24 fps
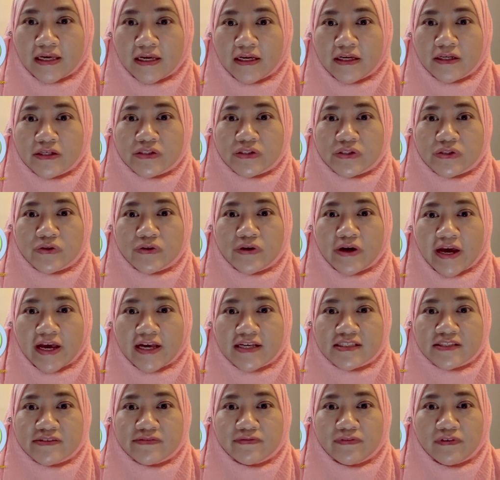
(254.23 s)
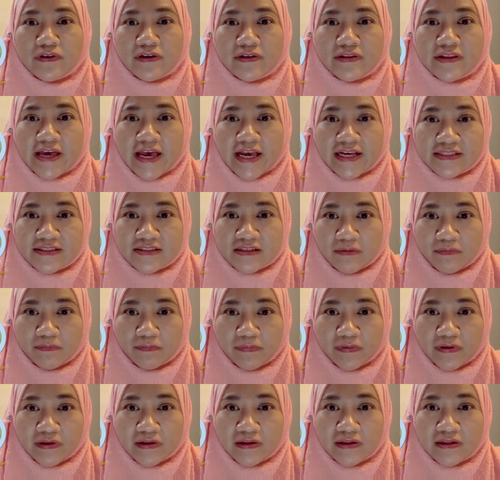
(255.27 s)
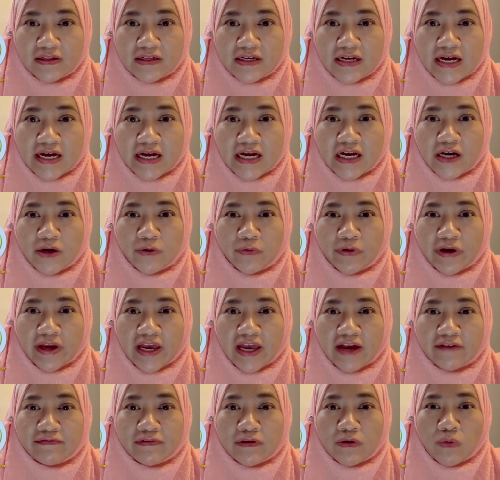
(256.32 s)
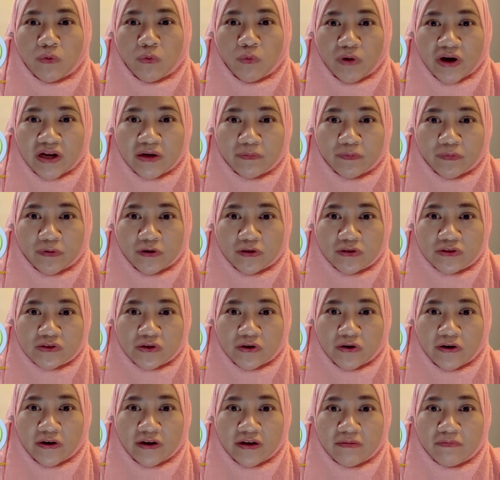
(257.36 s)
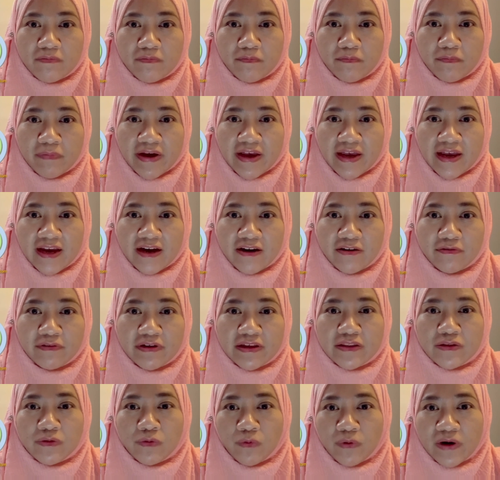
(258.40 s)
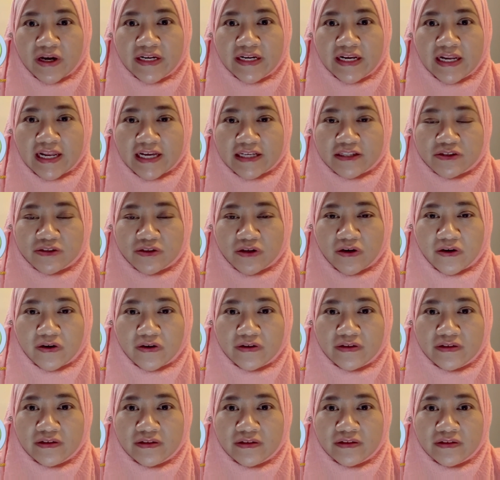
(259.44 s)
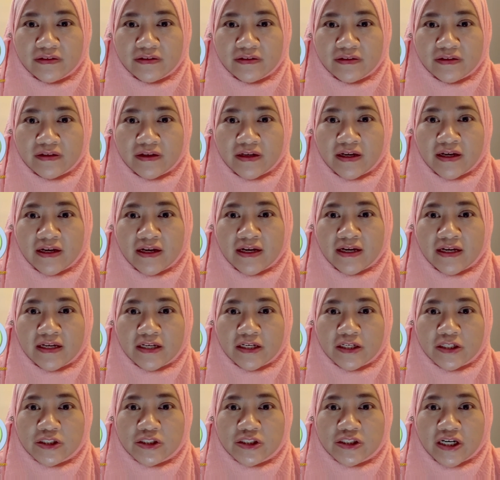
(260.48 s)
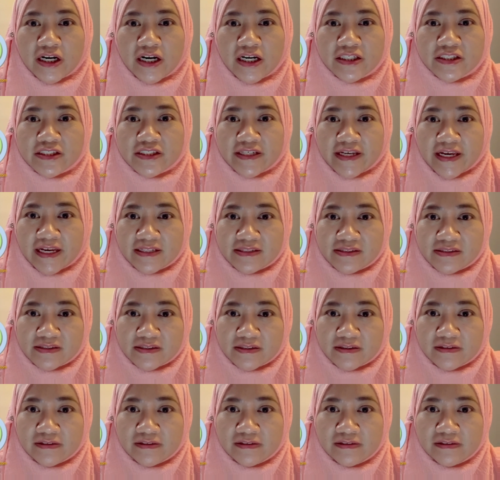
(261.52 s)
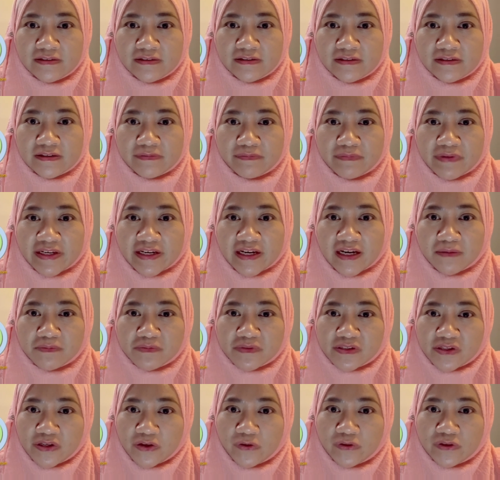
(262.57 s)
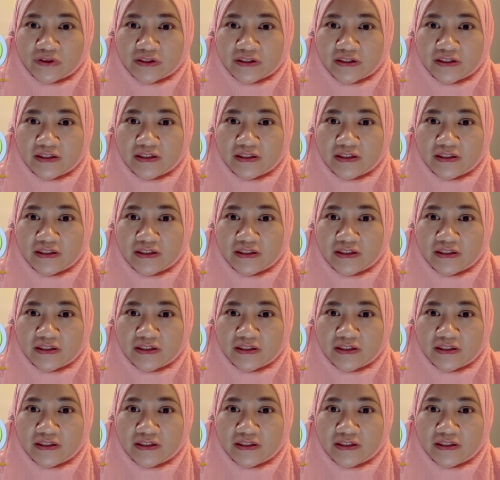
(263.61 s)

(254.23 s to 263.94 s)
So as for the example, we have one proton paired with one electron. The charge cancels, becomes neutral,